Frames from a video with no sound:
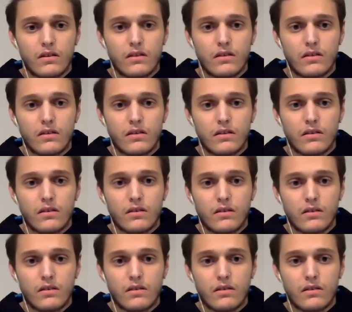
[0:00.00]

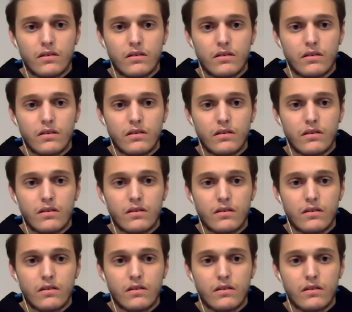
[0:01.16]

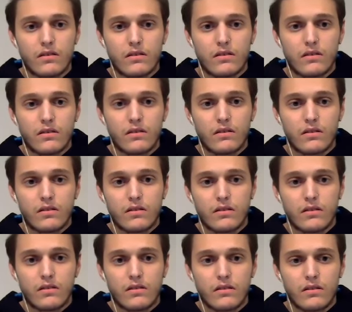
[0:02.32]

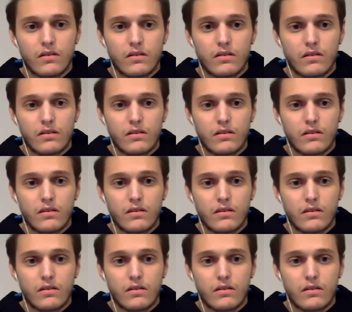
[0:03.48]
No words are spoken by the person on screen.